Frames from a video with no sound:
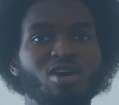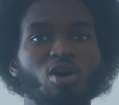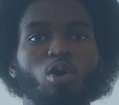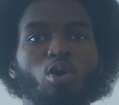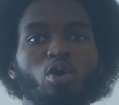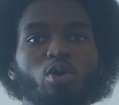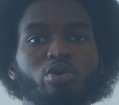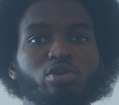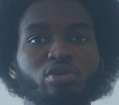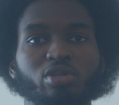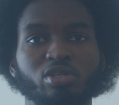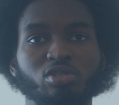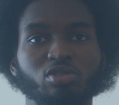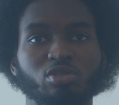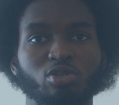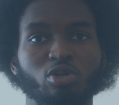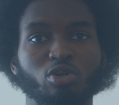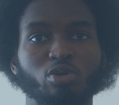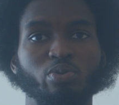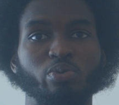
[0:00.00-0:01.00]
All you need to
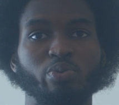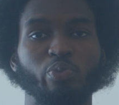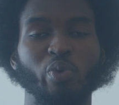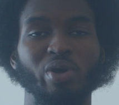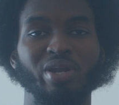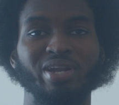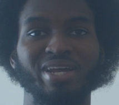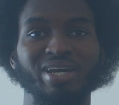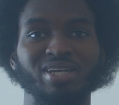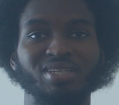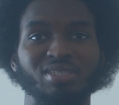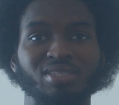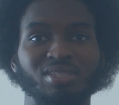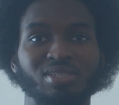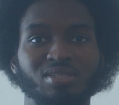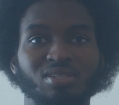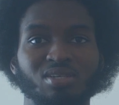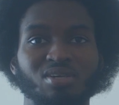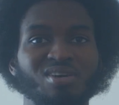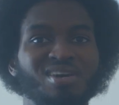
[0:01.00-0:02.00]
know what next
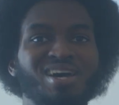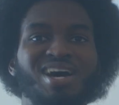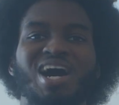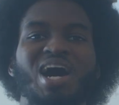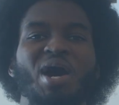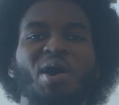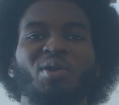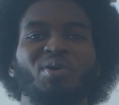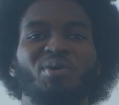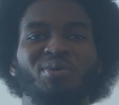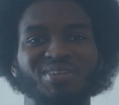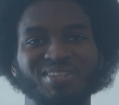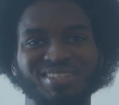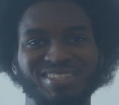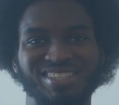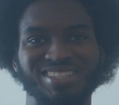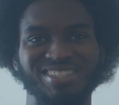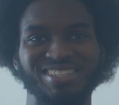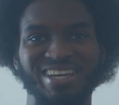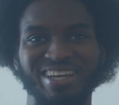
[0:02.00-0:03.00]
is, how long does
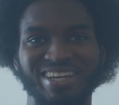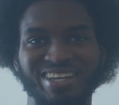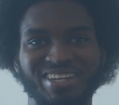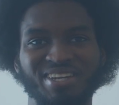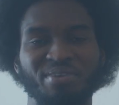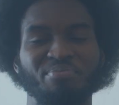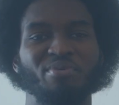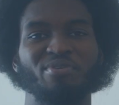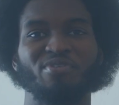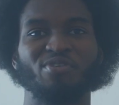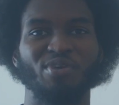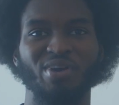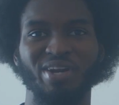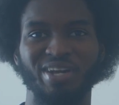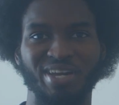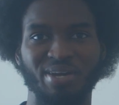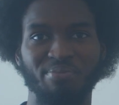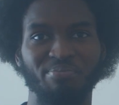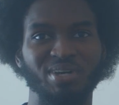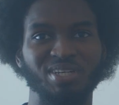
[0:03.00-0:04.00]
it take before I
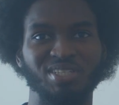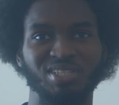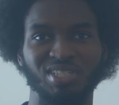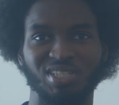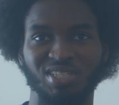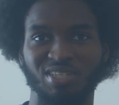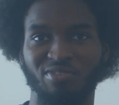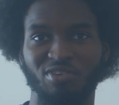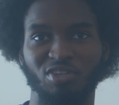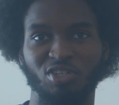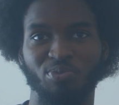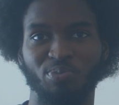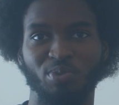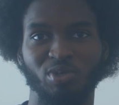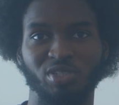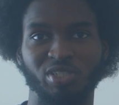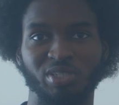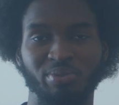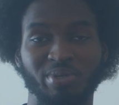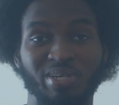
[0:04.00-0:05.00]
get my certificate of
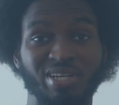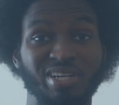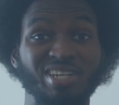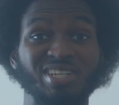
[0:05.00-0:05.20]
sponsorship?